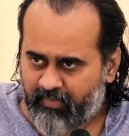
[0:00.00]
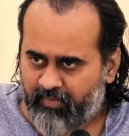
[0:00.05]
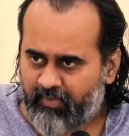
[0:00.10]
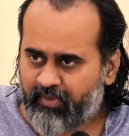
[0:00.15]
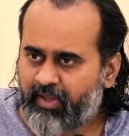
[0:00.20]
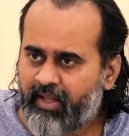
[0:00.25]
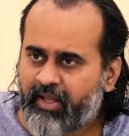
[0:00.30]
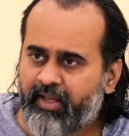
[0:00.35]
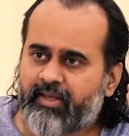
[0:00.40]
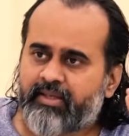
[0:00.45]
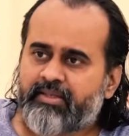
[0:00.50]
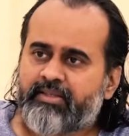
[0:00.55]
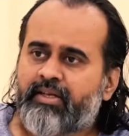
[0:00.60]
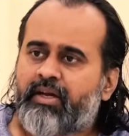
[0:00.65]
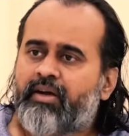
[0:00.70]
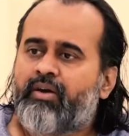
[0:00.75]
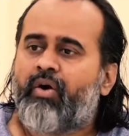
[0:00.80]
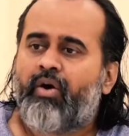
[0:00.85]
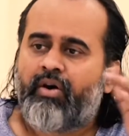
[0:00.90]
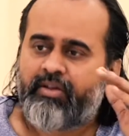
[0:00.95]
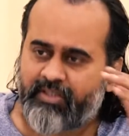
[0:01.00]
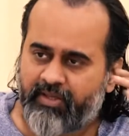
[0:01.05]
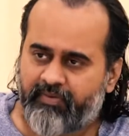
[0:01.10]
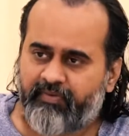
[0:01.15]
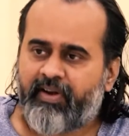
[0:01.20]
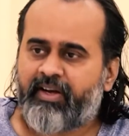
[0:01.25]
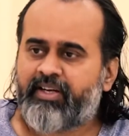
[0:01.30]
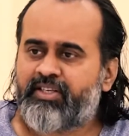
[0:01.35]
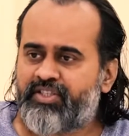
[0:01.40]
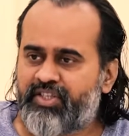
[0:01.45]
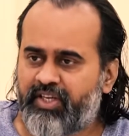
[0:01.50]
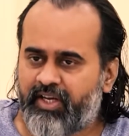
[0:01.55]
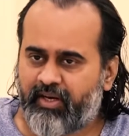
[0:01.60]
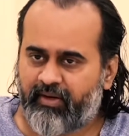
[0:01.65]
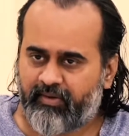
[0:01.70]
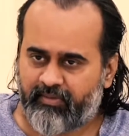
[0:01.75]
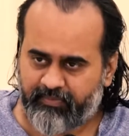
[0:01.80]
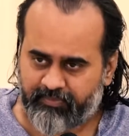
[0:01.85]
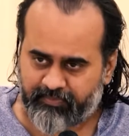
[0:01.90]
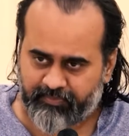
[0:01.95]
there is a cause effect
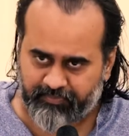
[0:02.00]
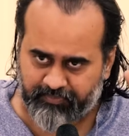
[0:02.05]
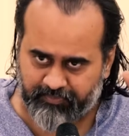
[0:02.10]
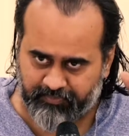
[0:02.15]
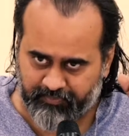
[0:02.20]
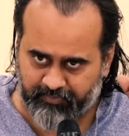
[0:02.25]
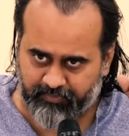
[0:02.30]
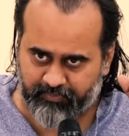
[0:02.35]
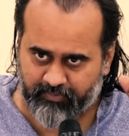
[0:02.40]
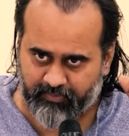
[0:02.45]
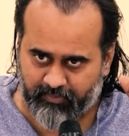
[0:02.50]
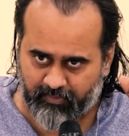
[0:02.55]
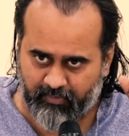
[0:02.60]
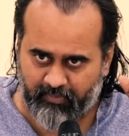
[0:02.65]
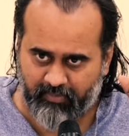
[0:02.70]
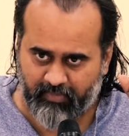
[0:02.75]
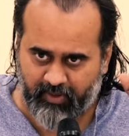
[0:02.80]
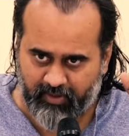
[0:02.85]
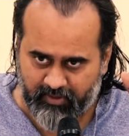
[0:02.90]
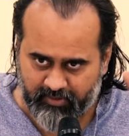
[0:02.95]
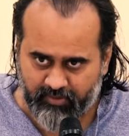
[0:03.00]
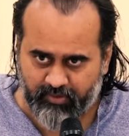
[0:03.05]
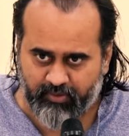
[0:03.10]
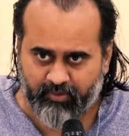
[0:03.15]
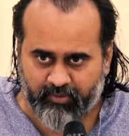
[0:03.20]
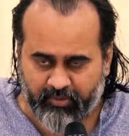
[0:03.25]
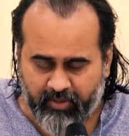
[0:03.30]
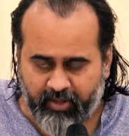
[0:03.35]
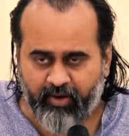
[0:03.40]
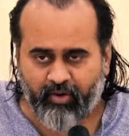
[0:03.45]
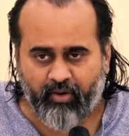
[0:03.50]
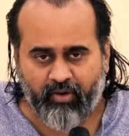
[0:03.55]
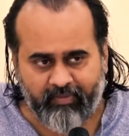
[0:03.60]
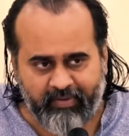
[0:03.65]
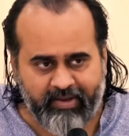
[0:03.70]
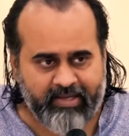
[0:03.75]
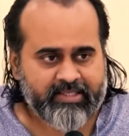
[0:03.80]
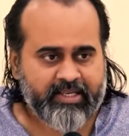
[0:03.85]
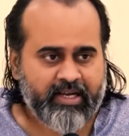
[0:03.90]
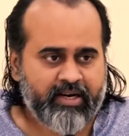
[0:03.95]
chain. So there
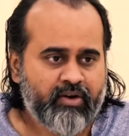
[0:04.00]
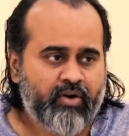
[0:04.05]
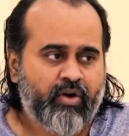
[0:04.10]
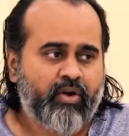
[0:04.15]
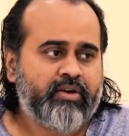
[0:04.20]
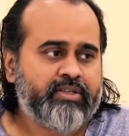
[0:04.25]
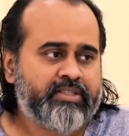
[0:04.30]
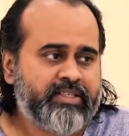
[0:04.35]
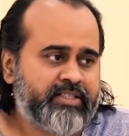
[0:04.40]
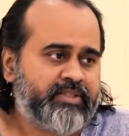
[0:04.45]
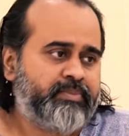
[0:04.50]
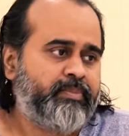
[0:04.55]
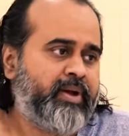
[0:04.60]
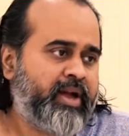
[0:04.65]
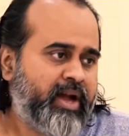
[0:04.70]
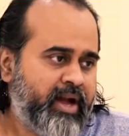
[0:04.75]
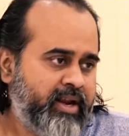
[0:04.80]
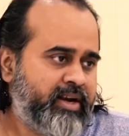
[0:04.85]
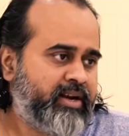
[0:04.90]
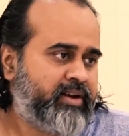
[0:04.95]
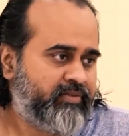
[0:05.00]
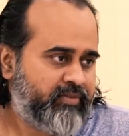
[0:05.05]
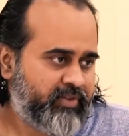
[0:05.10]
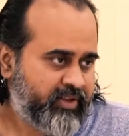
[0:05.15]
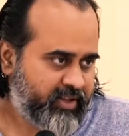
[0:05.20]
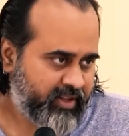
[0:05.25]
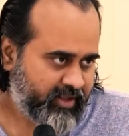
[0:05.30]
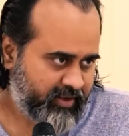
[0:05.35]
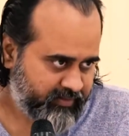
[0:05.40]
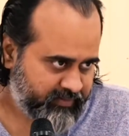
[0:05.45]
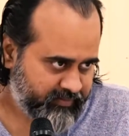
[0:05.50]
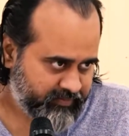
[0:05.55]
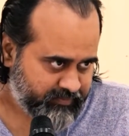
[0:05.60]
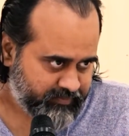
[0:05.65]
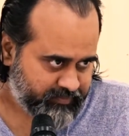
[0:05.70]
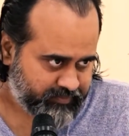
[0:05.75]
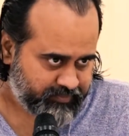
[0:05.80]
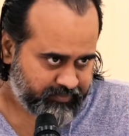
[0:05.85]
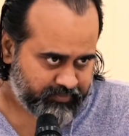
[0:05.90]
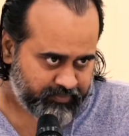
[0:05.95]
always are causes behind everything.
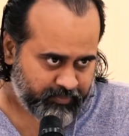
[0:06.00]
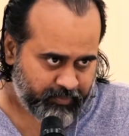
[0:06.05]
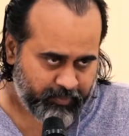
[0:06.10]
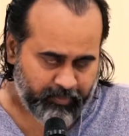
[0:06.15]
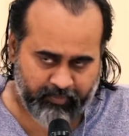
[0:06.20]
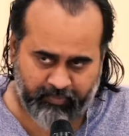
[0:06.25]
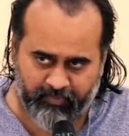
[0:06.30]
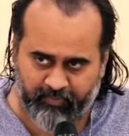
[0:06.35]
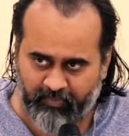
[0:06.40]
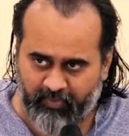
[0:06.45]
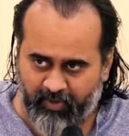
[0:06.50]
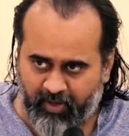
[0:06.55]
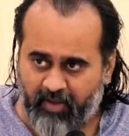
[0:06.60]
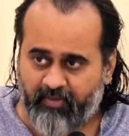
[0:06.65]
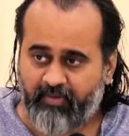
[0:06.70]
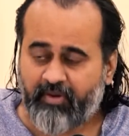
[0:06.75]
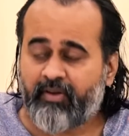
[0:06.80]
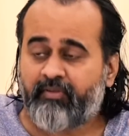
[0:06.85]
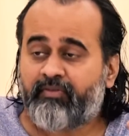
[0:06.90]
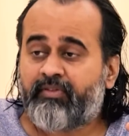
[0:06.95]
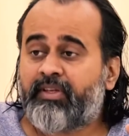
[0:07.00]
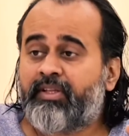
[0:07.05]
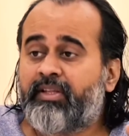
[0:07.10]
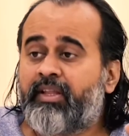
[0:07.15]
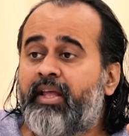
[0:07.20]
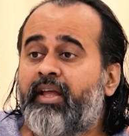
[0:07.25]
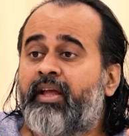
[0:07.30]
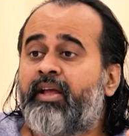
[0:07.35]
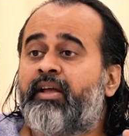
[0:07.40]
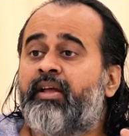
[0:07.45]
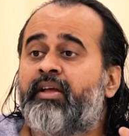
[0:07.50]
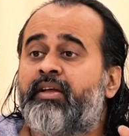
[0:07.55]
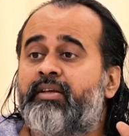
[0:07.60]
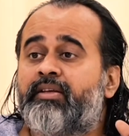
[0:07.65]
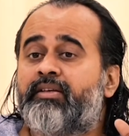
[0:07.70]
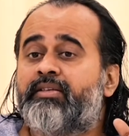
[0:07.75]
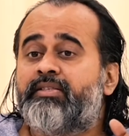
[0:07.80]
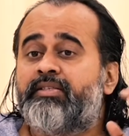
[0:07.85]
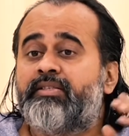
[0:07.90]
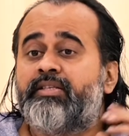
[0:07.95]
Even if the thing
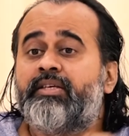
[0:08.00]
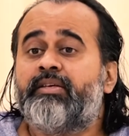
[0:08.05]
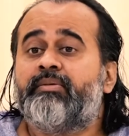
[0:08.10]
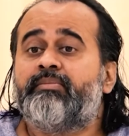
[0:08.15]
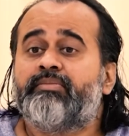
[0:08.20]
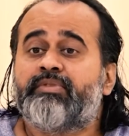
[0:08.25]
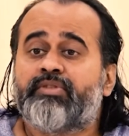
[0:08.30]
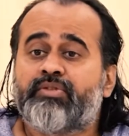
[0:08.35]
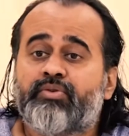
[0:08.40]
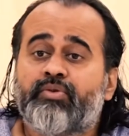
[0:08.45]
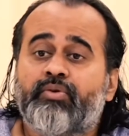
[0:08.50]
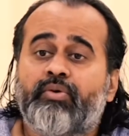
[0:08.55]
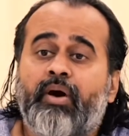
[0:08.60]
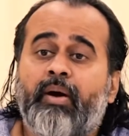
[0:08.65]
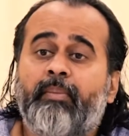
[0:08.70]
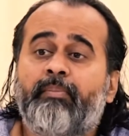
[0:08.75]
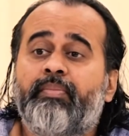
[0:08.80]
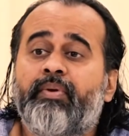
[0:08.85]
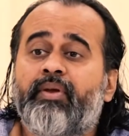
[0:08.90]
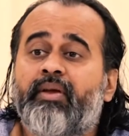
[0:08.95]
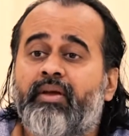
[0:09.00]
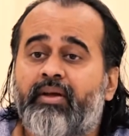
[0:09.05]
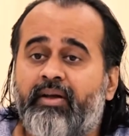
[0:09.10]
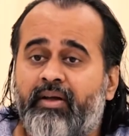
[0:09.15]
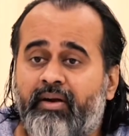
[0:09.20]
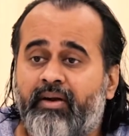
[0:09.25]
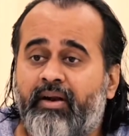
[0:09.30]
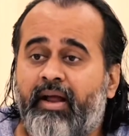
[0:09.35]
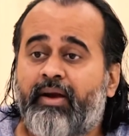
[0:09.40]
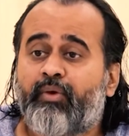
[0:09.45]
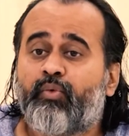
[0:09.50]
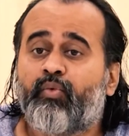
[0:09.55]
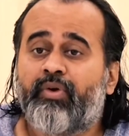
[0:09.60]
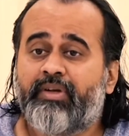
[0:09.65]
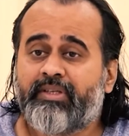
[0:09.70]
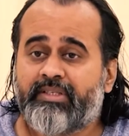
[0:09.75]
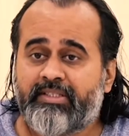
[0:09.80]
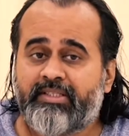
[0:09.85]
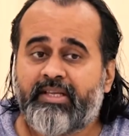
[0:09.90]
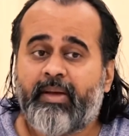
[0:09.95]
seems to appear at
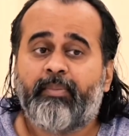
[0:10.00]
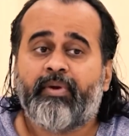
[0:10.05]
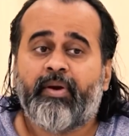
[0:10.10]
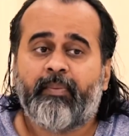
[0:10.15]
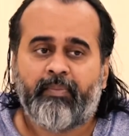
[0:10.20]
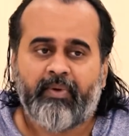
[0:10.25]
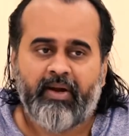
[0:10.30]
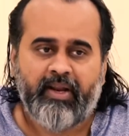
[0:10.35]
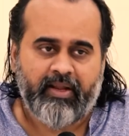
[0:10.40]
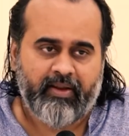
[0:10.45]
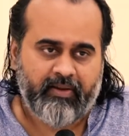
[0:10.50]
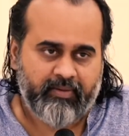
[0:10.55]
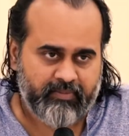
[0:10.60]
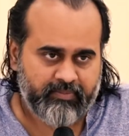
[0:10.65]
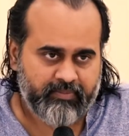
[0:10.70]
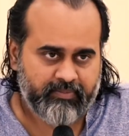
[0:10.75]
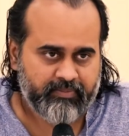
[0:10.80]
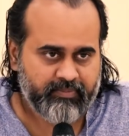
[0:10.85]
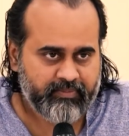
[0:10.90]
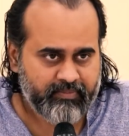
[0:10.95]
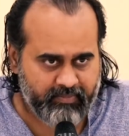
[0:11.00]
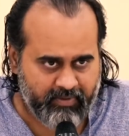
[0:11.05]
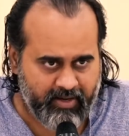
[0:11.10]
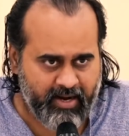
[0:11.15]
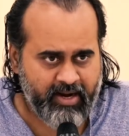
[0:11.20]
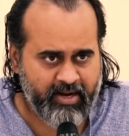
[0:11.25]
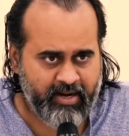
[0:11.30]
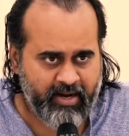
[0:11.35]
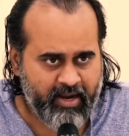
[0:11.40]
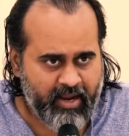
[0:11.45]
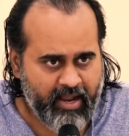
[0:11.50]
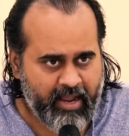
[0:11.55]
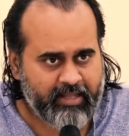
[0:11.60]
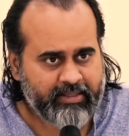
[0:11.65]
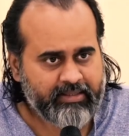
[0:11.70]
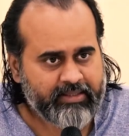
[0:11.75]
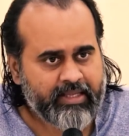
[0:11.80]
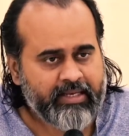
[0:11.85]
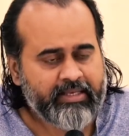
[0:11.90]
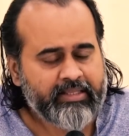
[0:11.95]
once abruptly, right?
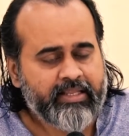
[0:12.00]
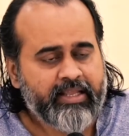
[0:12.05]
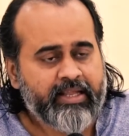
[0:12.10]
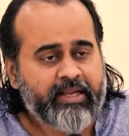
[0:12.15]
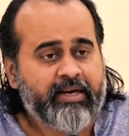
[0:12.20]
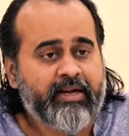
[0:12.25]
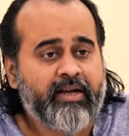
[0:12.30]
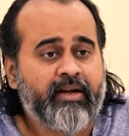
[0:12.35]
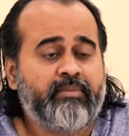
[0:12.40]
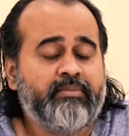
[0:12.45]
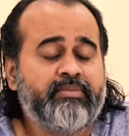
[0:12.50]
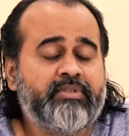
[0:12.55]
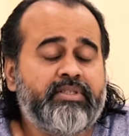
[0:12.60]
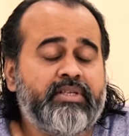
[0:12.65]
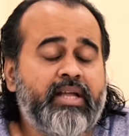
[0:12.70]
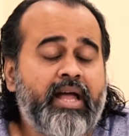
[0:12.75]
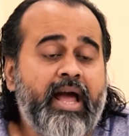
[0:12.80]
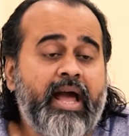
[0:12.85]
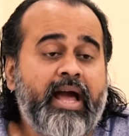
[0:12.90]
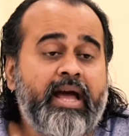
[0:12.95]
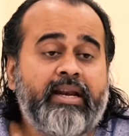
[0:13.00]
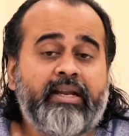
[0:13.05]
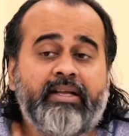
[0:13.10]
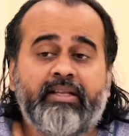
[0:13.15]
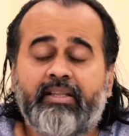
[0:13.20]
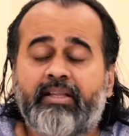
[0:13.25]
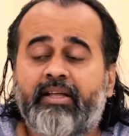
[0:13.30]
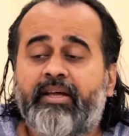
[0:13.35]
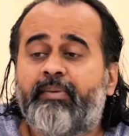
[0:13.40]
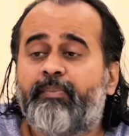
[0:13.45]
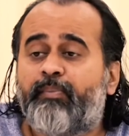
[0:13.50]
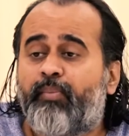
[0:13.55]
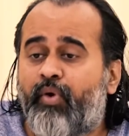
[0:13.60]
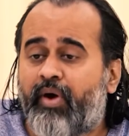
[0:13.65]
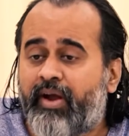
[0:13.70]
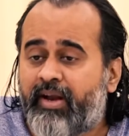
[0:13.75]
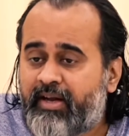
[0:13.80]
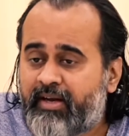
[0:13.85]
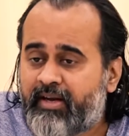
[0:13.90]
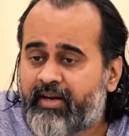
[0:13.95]
And then there comes another
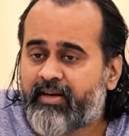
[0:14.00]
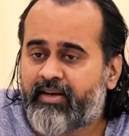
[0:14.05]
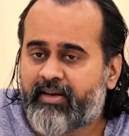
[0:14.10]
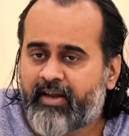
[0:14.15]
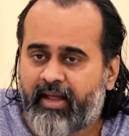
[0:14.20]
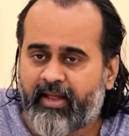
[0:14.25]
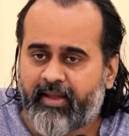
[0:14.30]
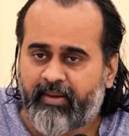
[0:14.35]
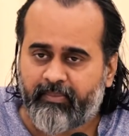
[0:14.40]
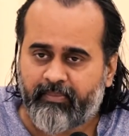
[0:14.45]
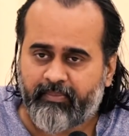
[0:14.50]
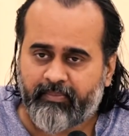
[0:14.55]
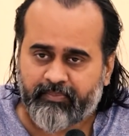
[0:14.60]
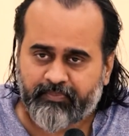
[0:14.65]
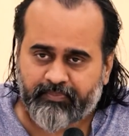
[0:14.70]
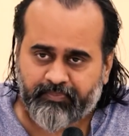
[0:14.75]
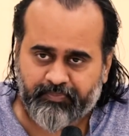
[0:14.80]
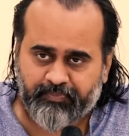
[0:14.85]
point in time